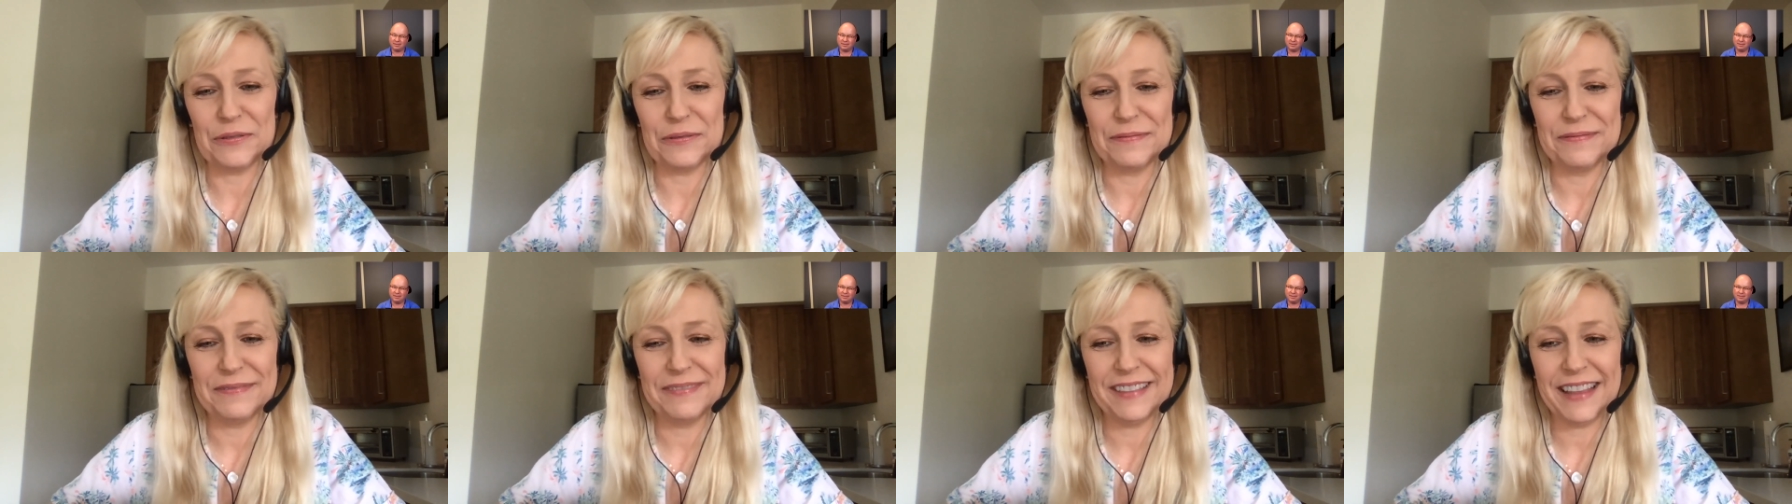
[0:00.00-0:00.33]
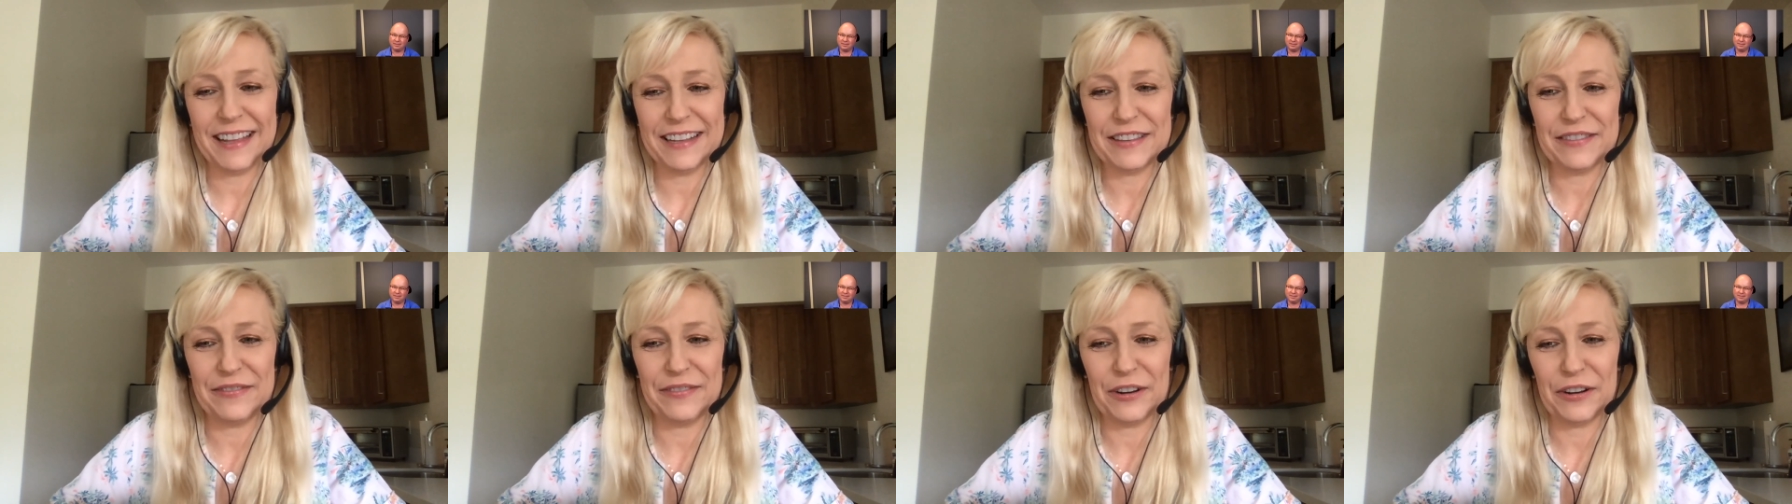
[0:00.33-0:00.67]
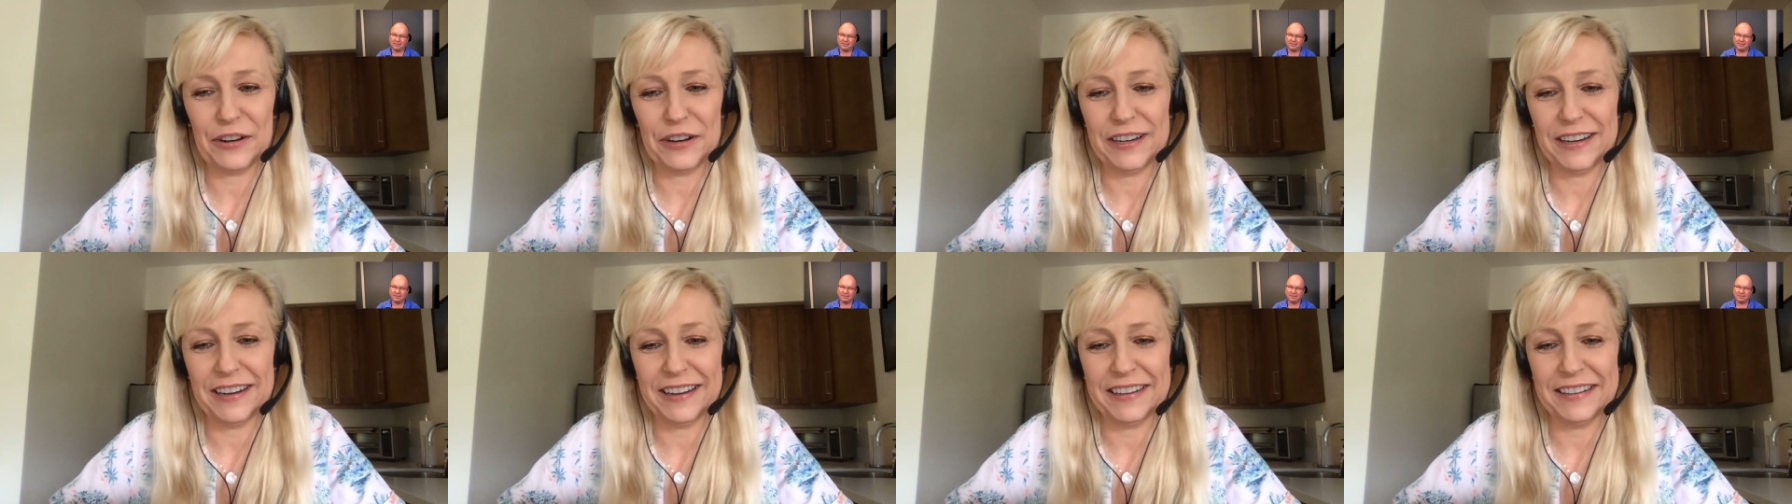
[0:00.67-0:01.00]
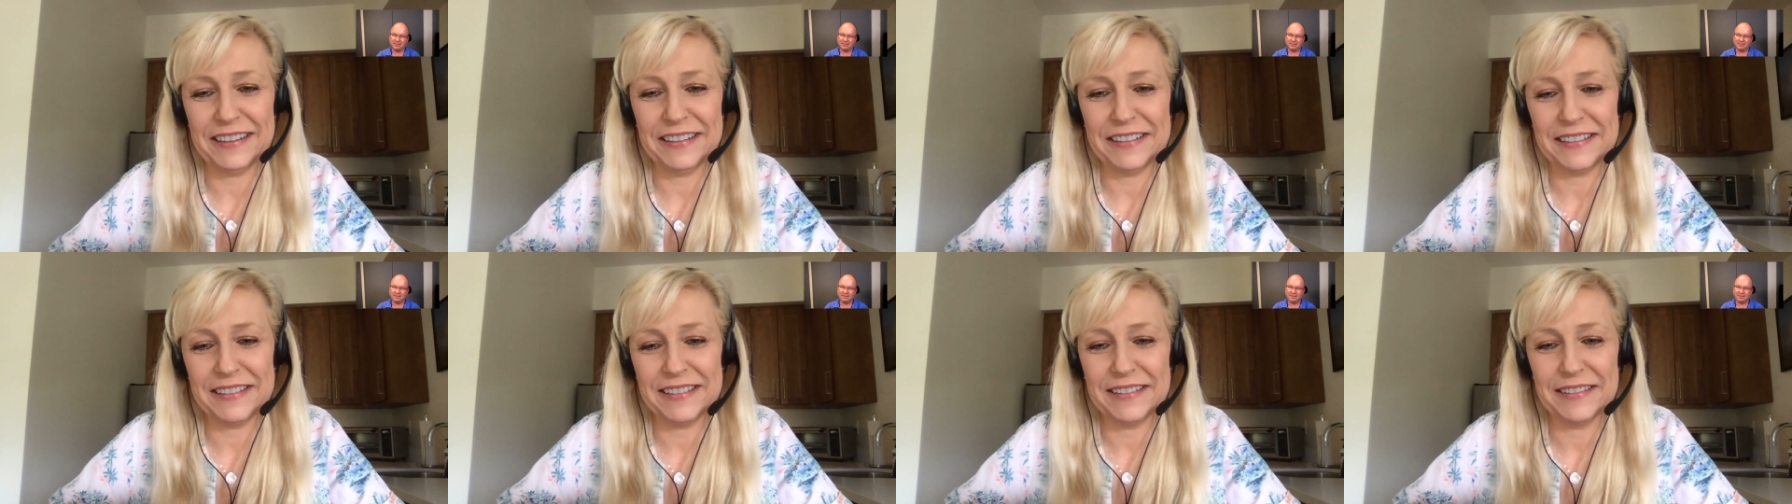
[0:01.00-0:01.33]
That's very
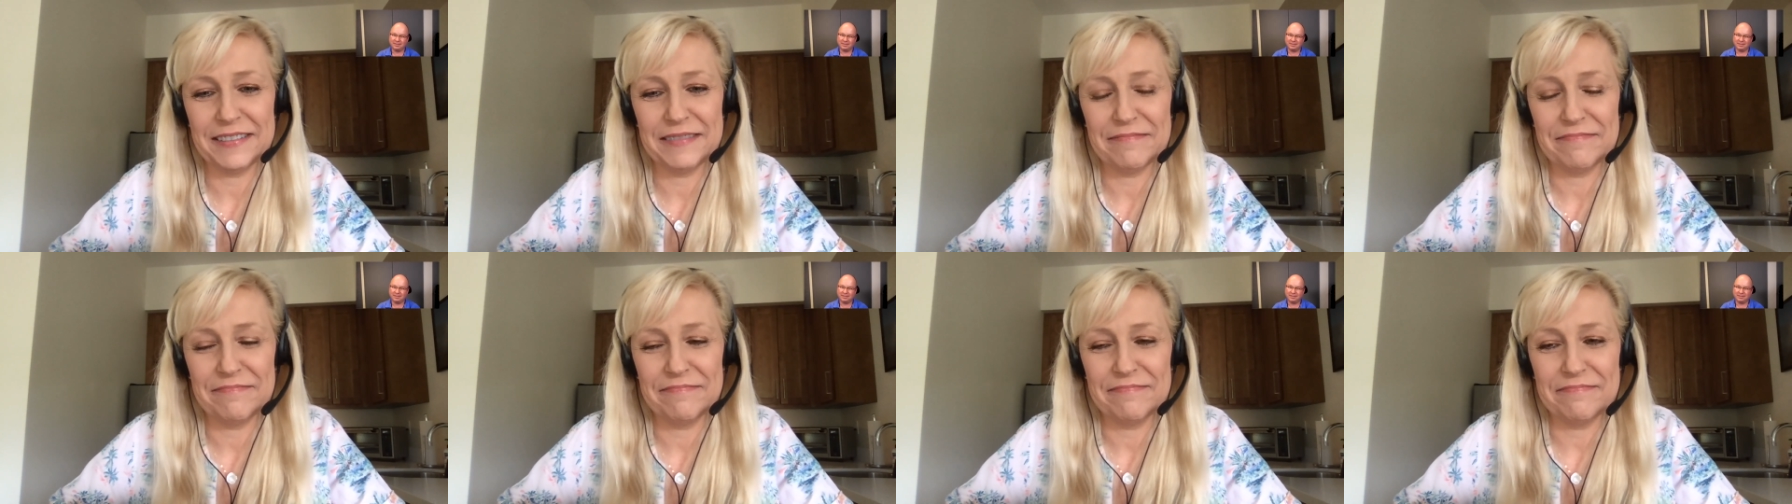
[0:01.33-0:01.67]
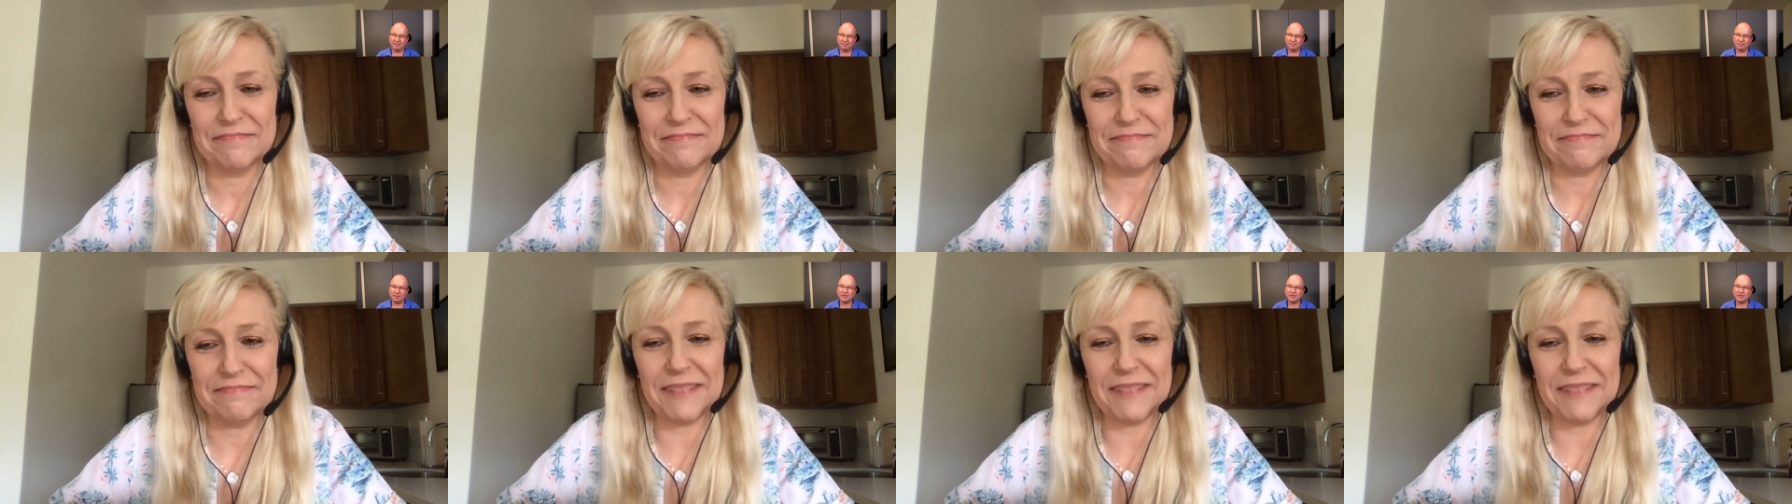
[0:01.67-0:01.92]
nice. But it's